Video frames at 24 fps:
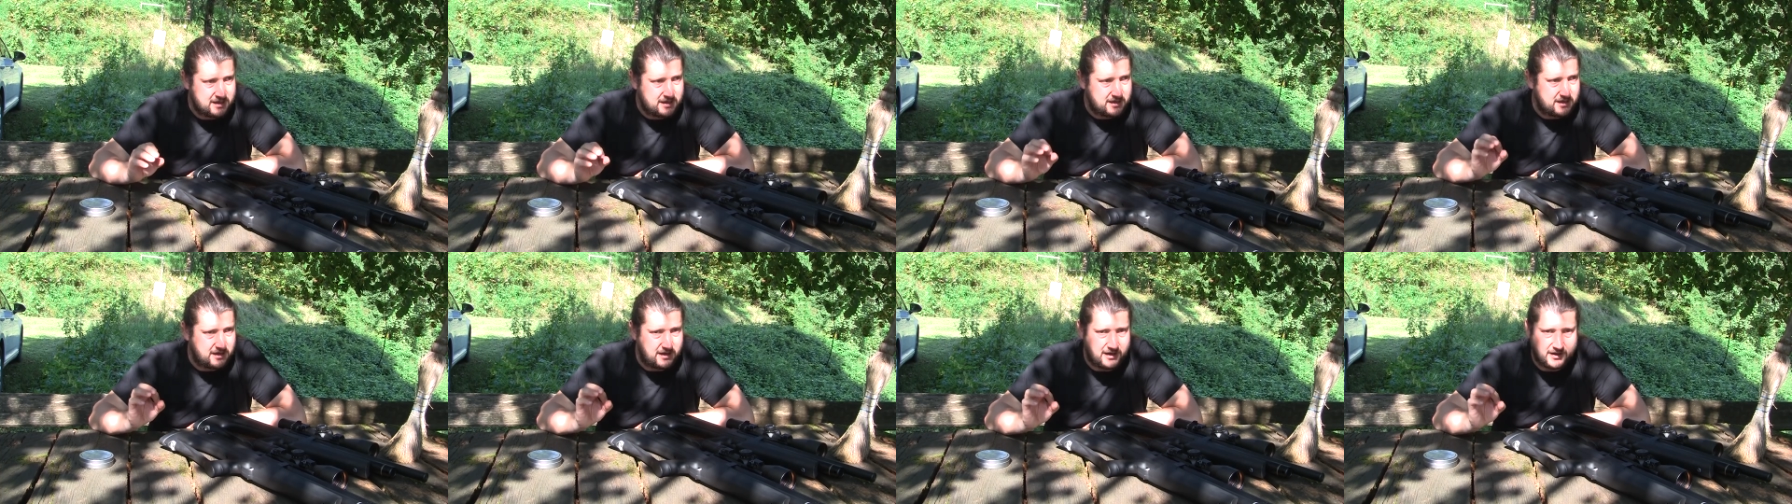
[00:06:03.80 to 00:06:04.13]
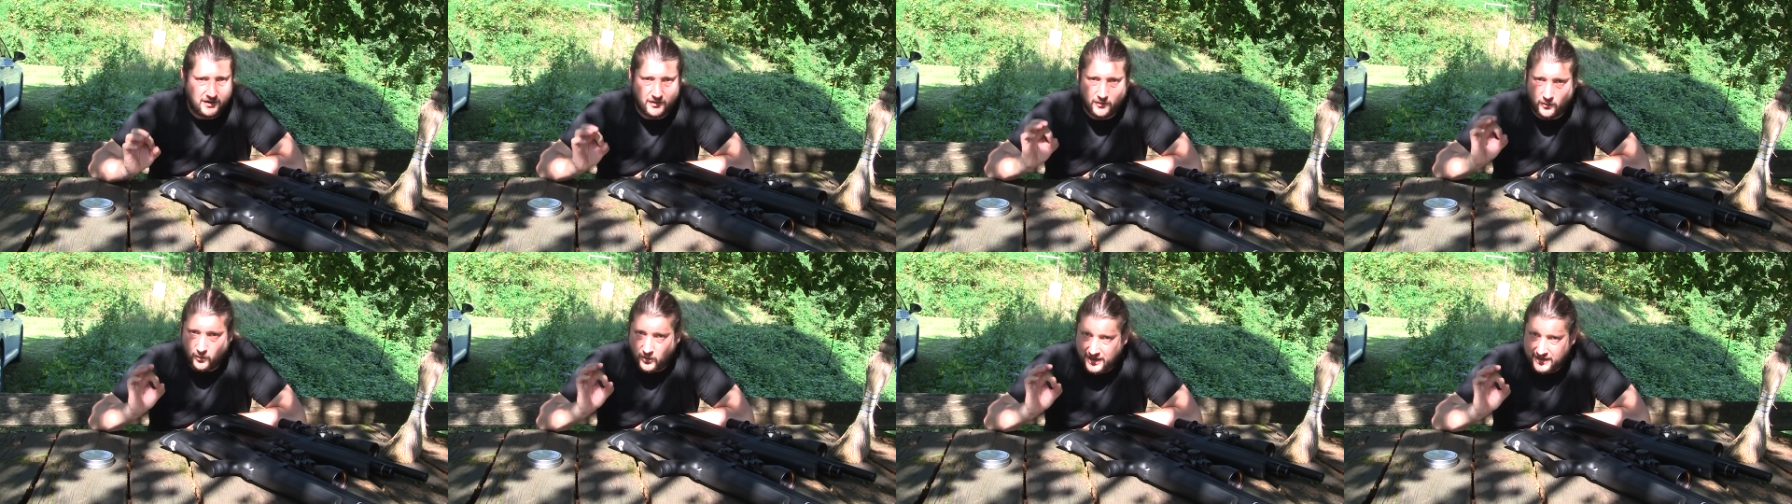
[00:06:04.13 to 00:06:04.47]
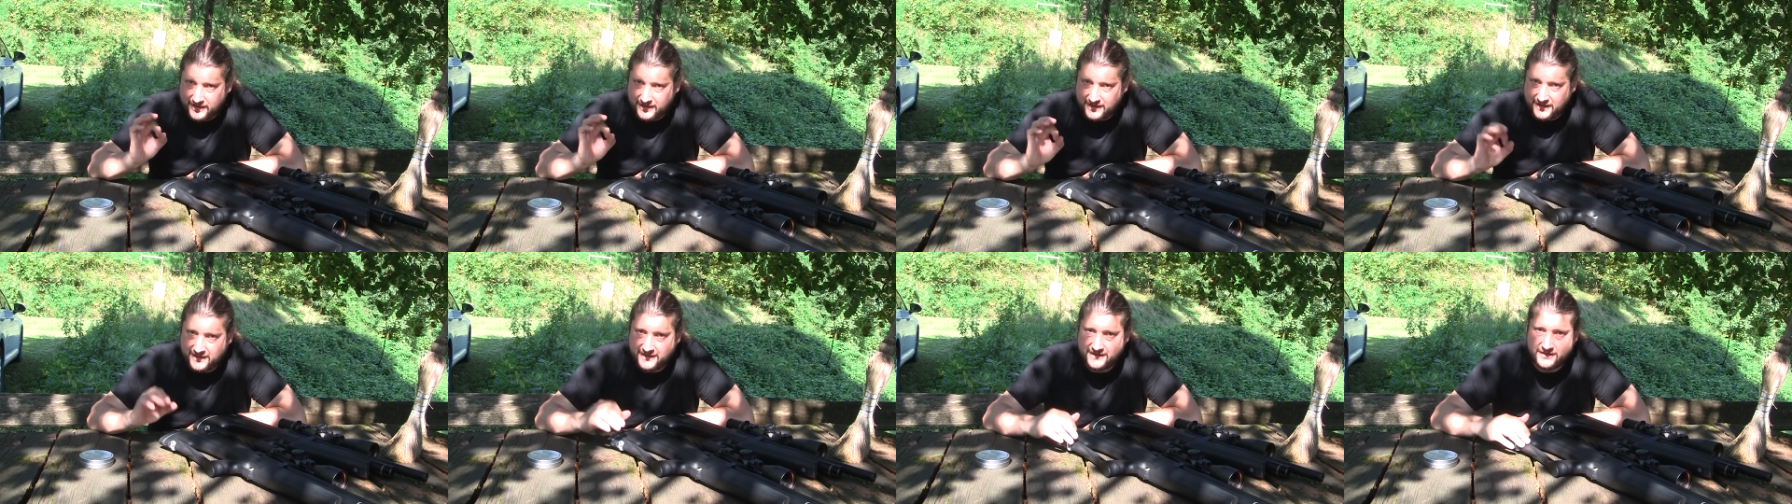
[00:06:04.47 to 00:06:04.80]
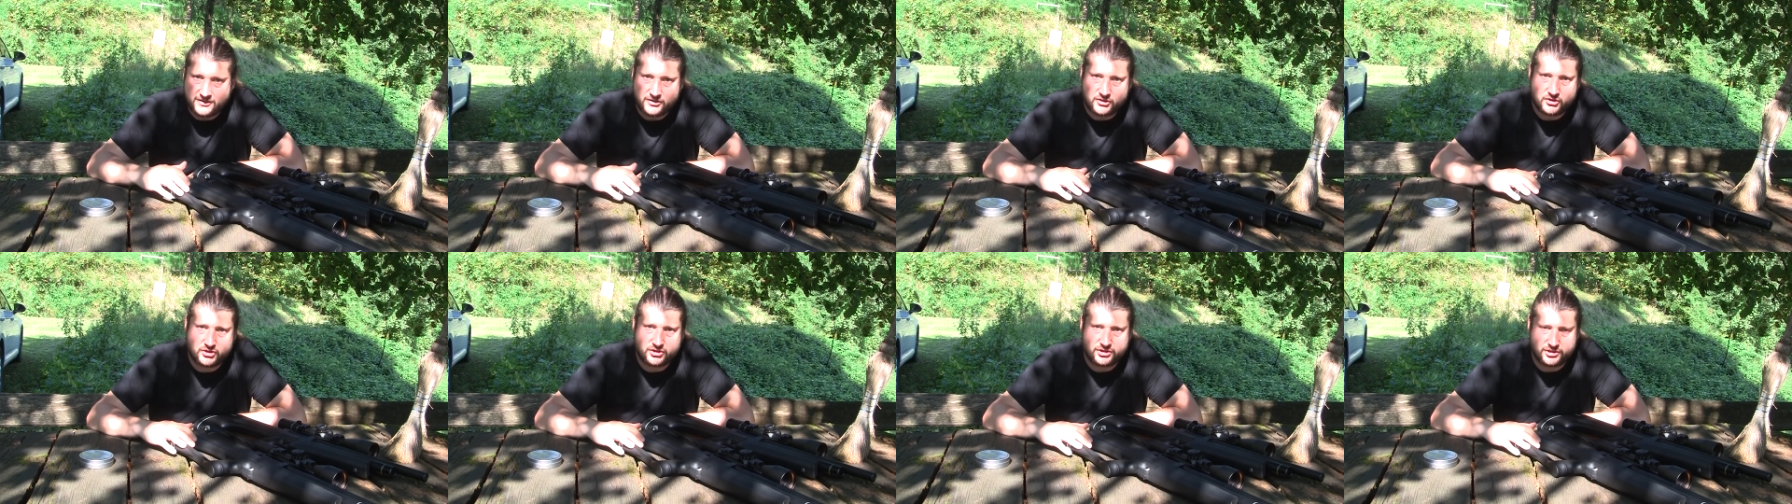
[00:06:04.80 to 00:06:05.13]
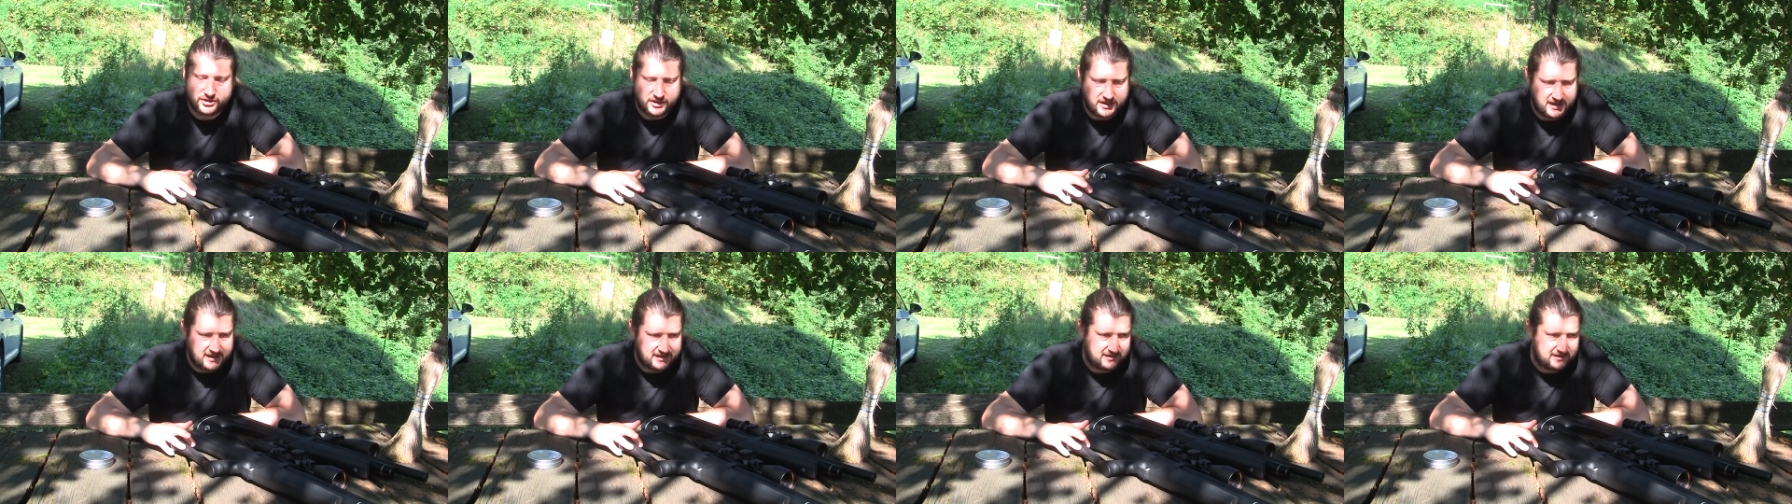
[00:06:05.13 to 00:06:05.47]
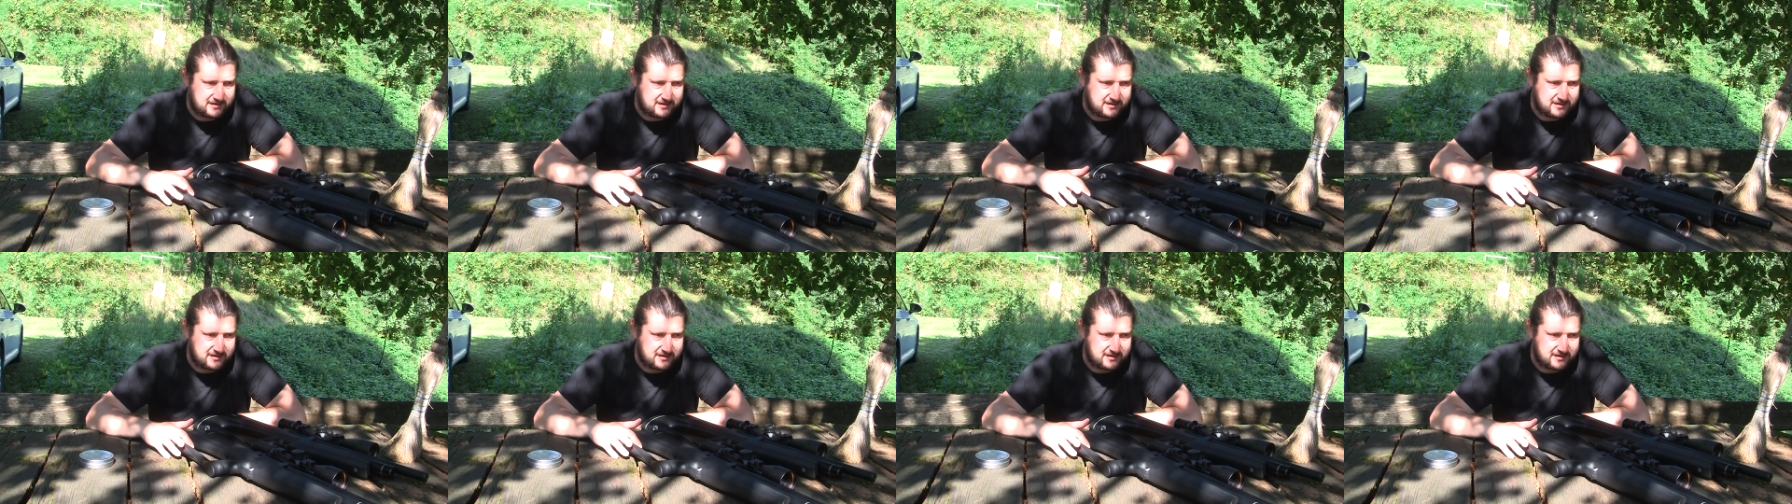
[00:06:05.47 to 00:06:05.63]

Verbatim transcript: uh, 1 inch at